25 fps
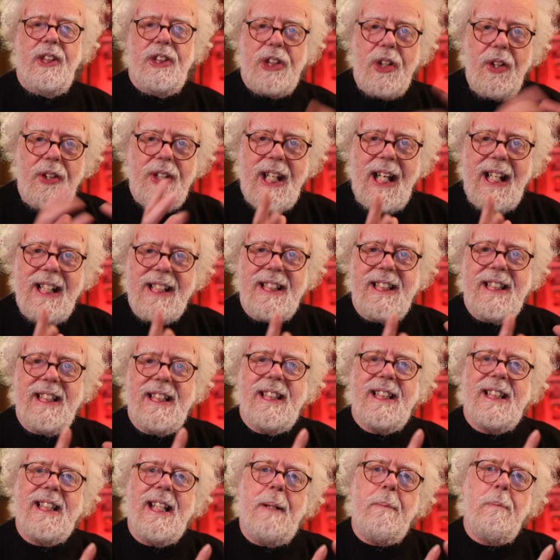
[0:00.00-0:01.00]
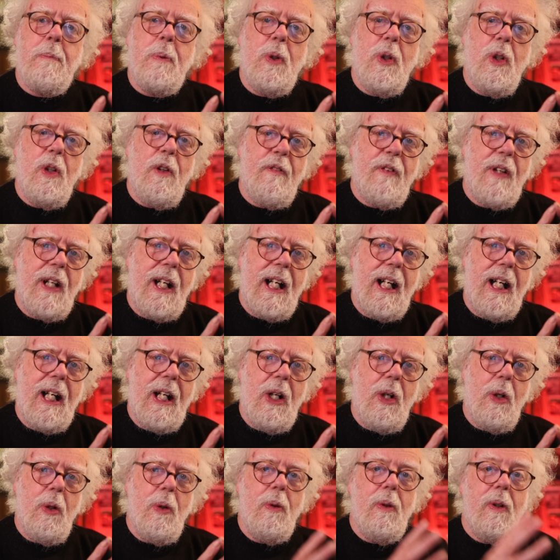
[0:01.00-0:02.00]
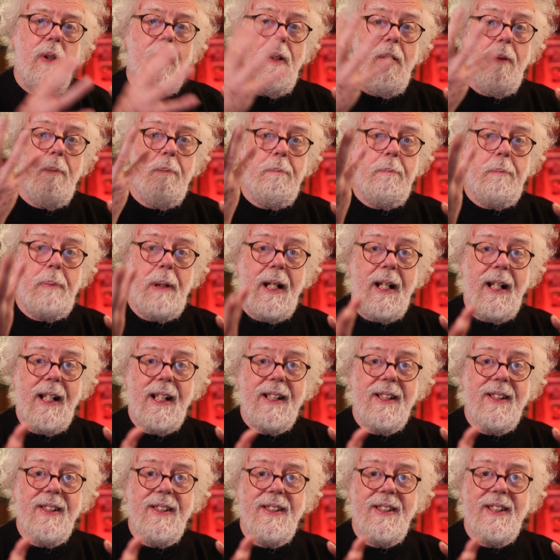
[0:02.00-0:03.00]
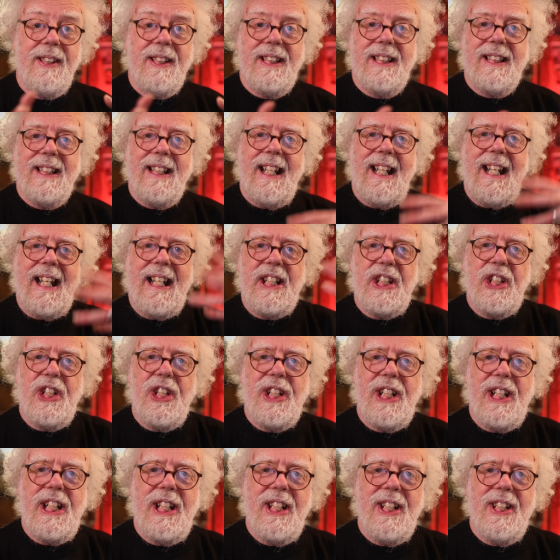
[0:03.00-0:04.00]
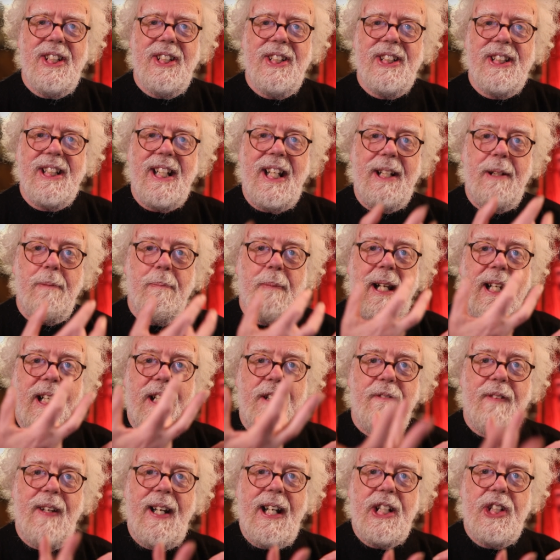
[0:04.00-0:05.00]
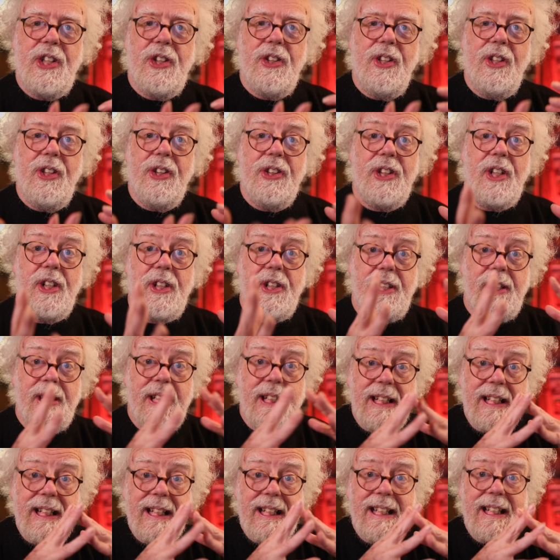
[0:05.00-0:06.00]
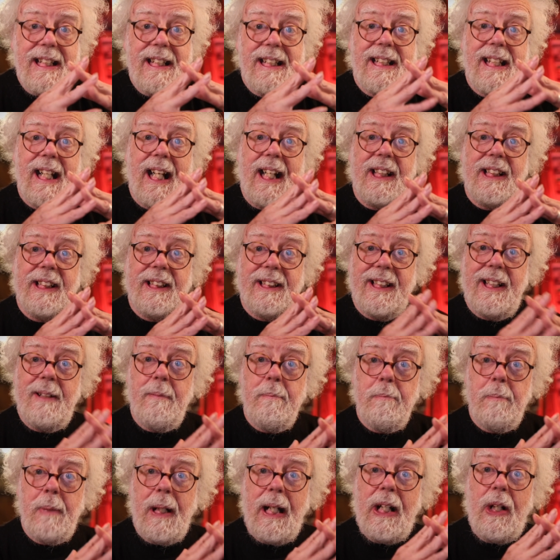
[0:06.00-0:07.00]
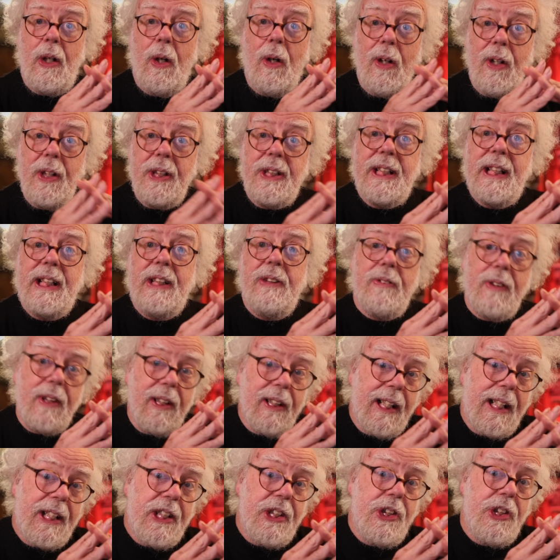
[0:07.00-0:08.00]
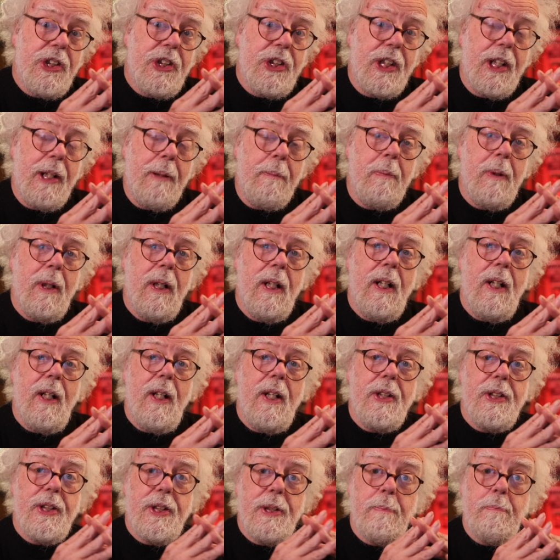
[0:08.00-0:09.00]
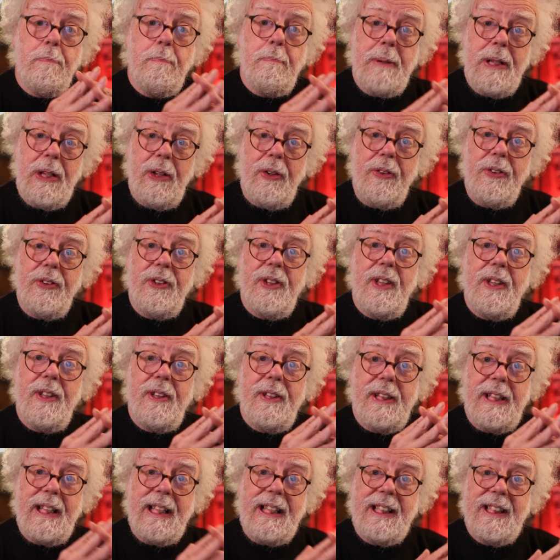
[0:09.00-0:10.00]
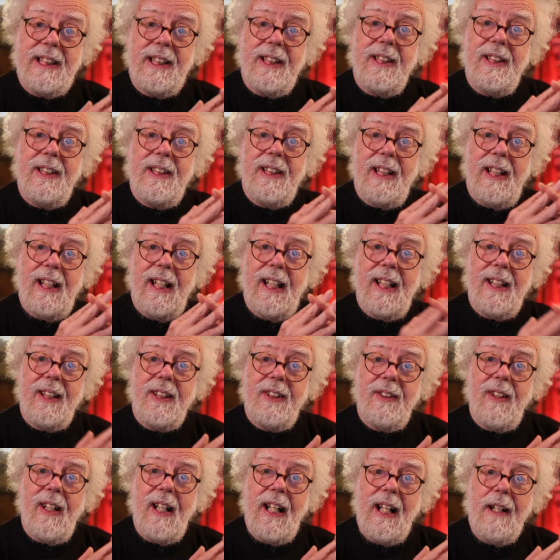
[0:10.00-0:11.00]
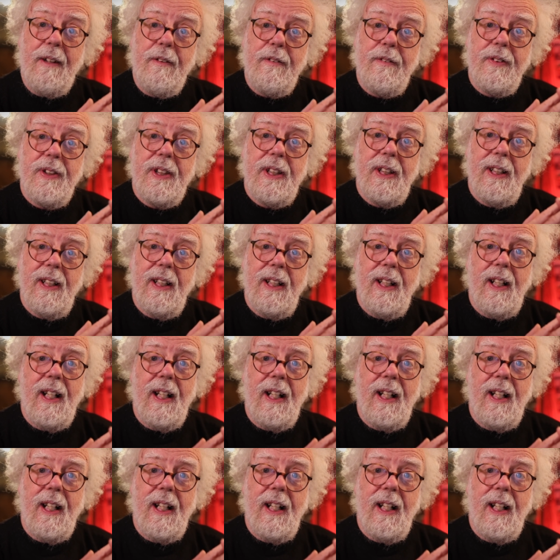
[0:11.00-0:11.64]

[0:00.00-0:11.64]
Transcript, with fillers: So that's an example of how pilots, engineers, and manufacturers need that symbiotic relationship to build decent aircraft.